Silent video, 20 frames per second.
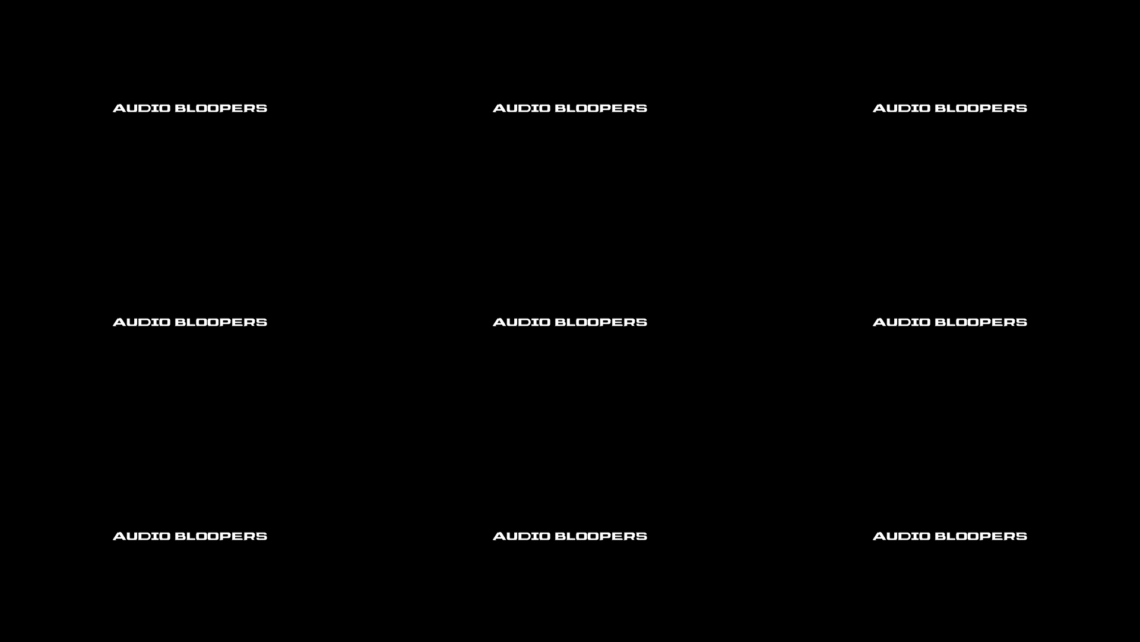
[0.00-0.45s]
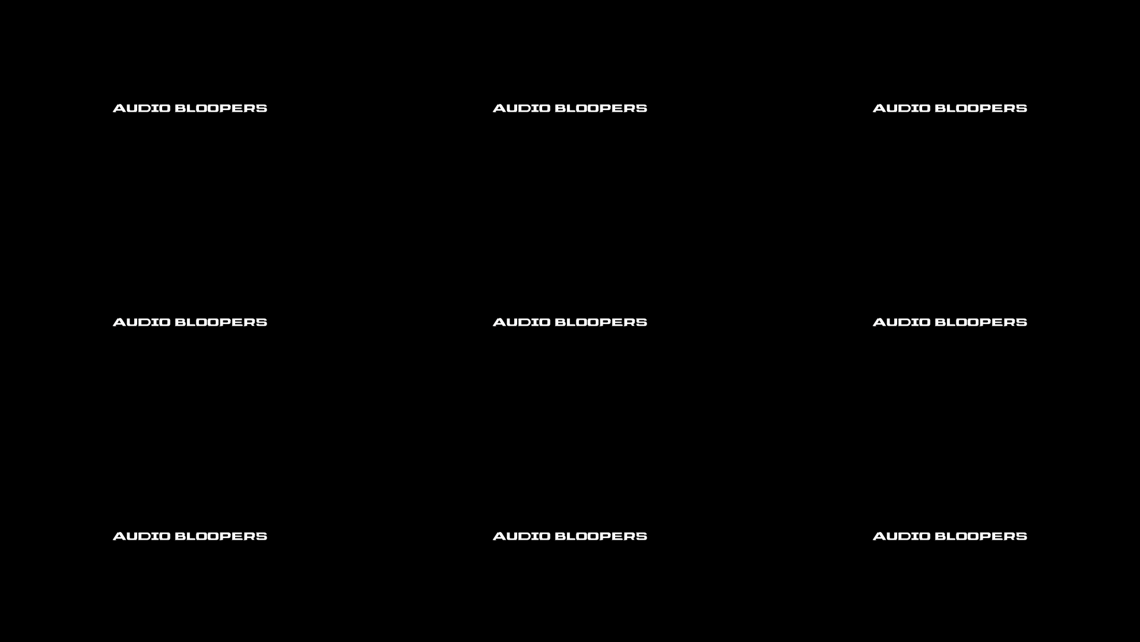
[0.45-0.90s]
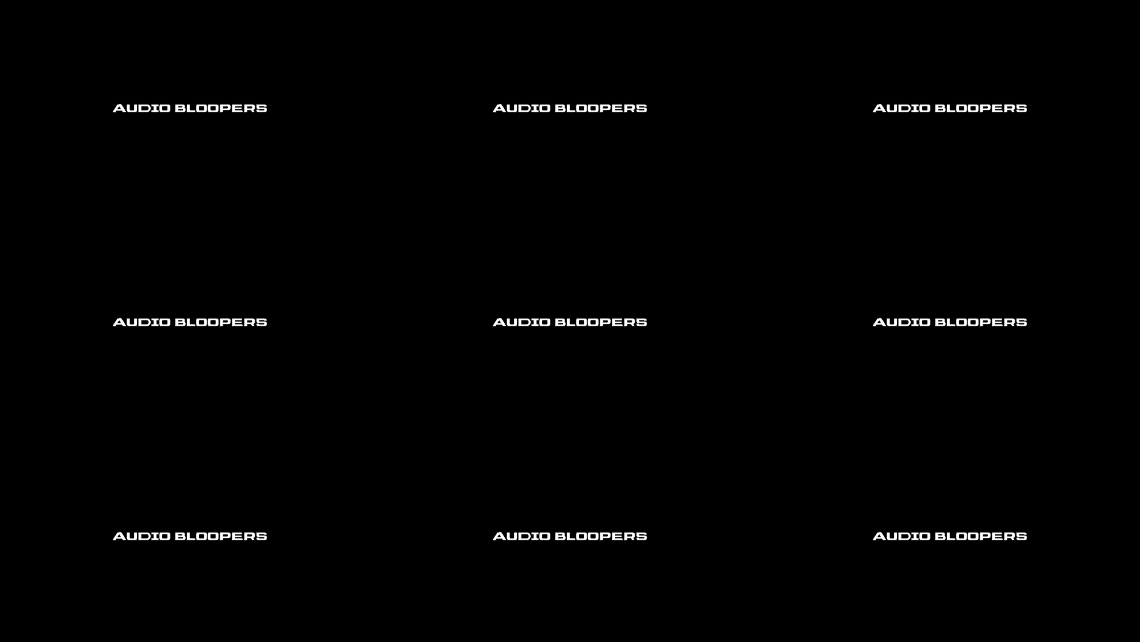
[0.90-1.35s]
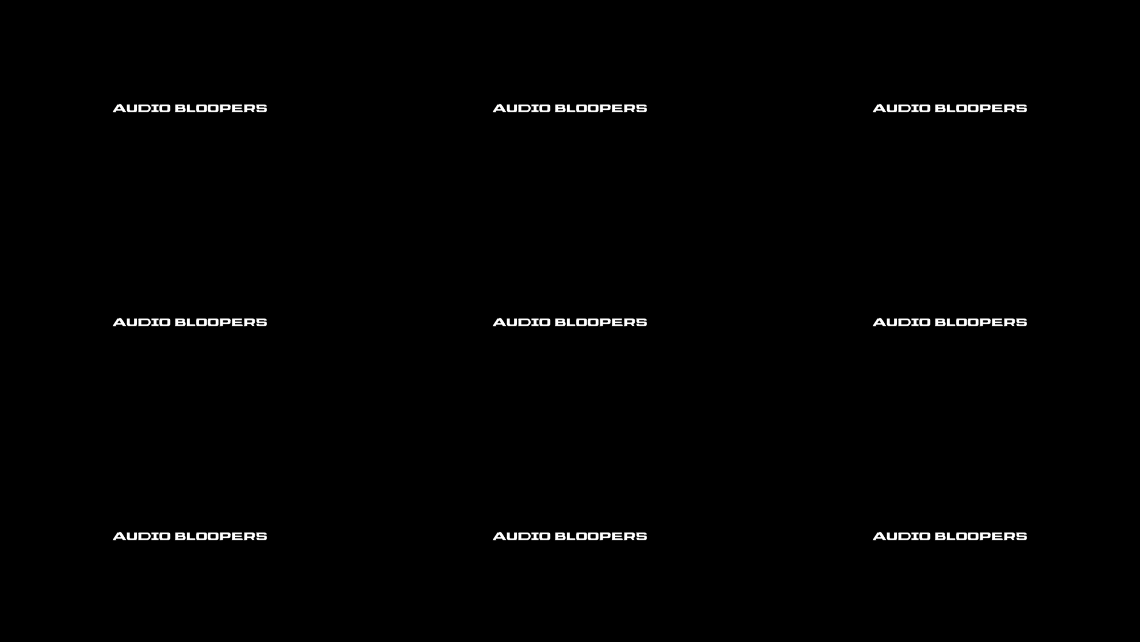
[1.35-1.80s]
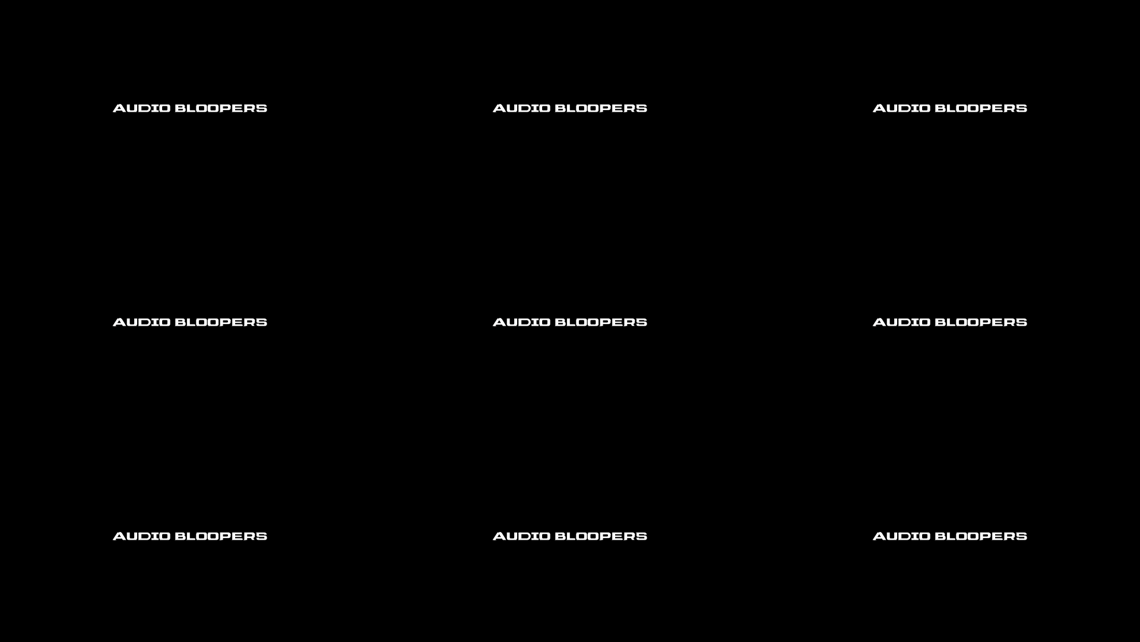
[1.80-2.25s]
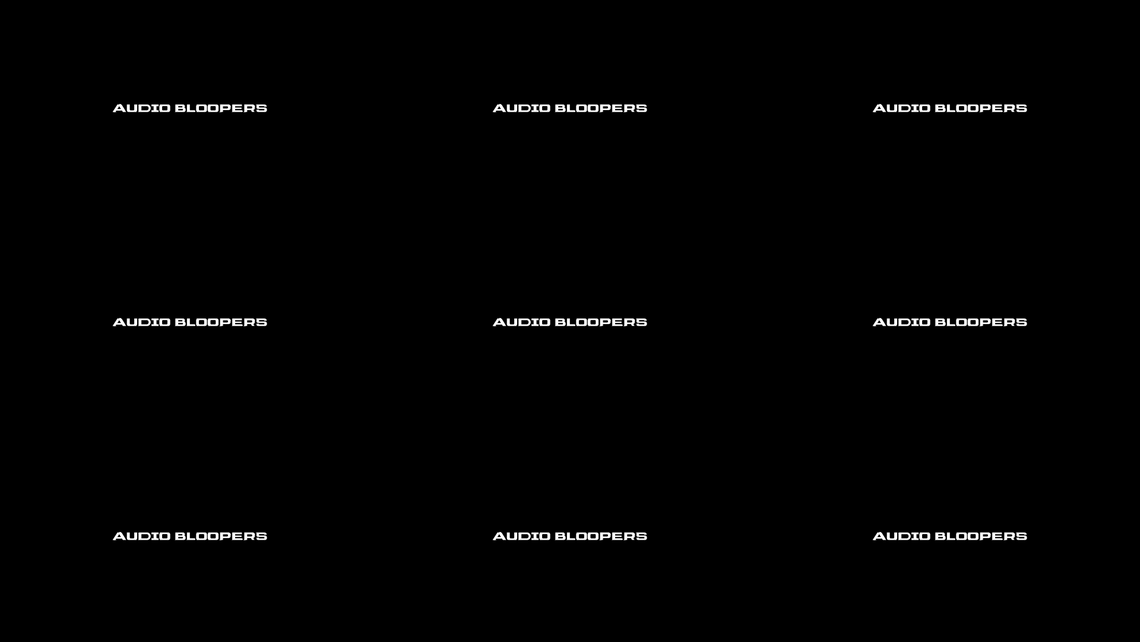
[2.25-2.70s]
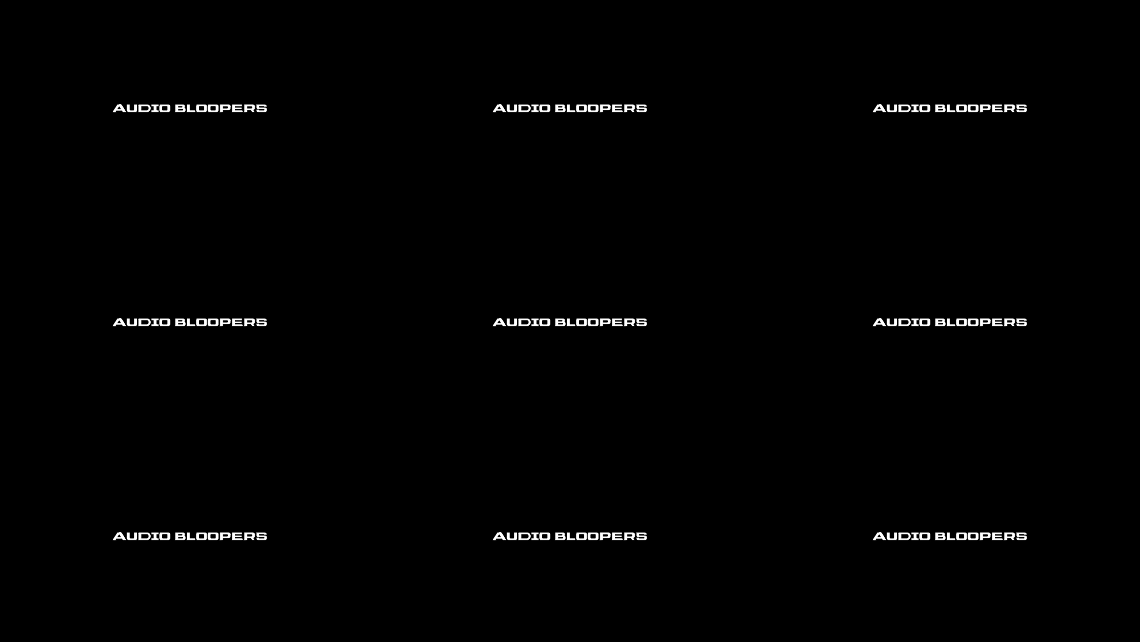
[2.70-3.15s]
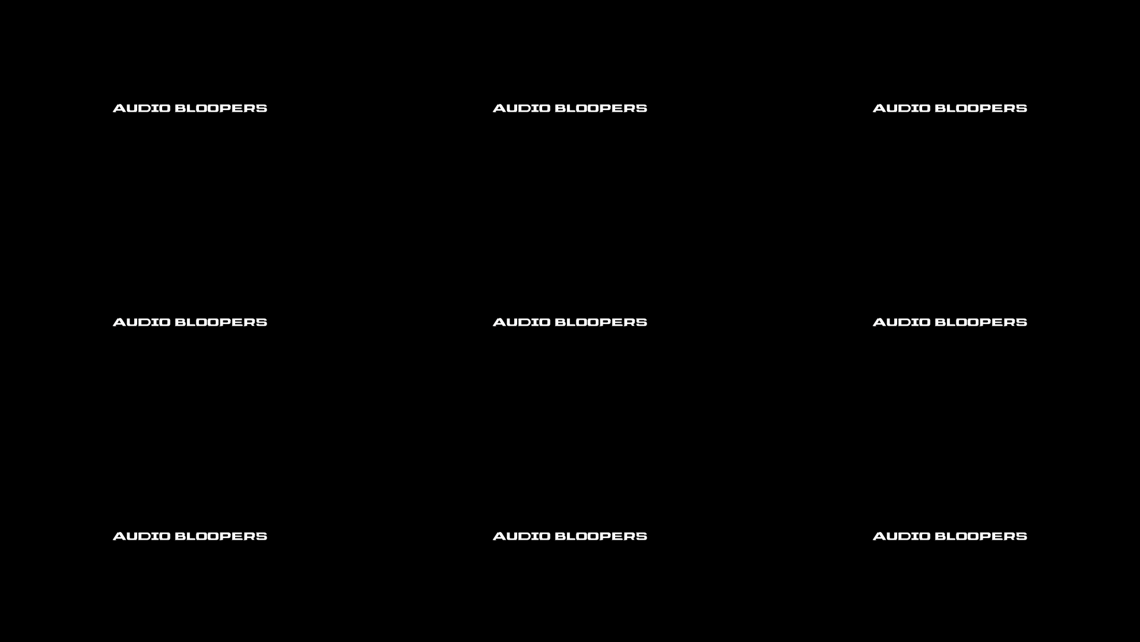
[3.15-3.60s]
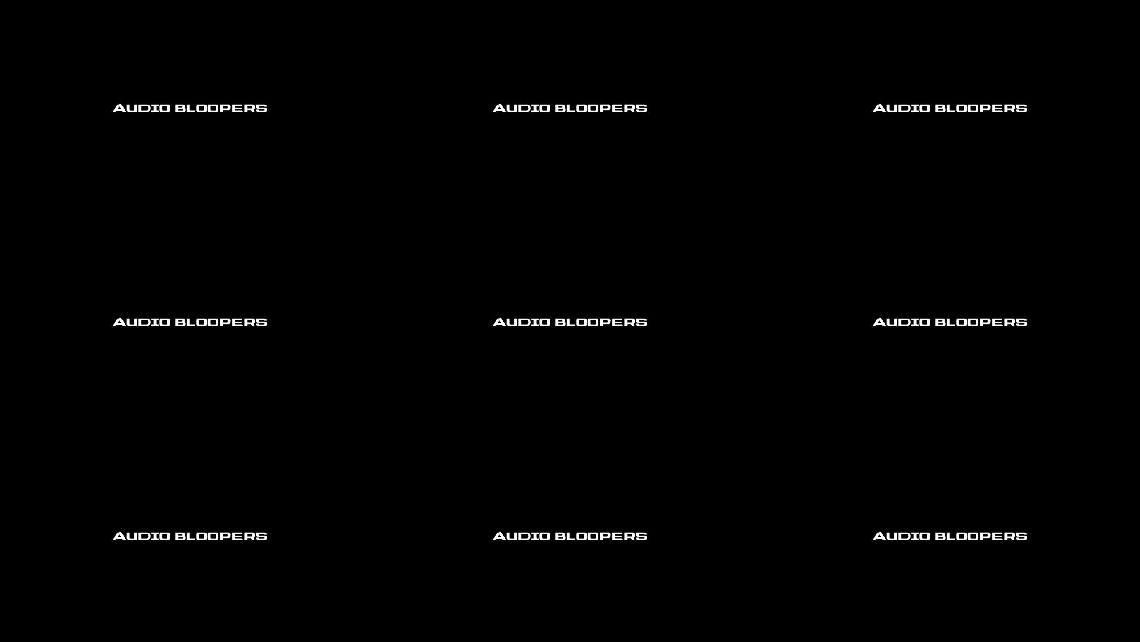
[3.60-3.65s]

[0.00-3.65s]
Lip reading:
(no speaker visible)